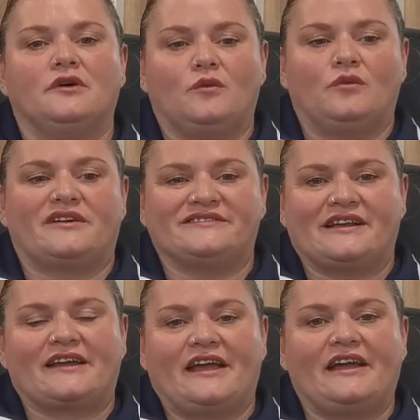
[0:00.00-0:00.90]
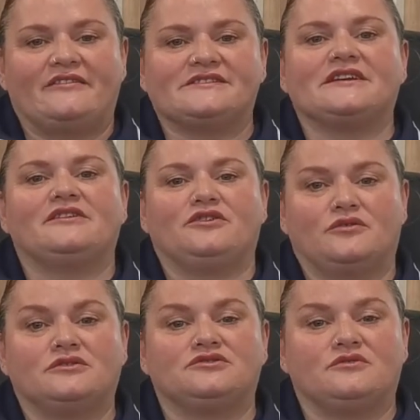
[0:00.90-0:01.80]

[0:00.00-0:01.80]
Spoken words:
we can send carers in who can do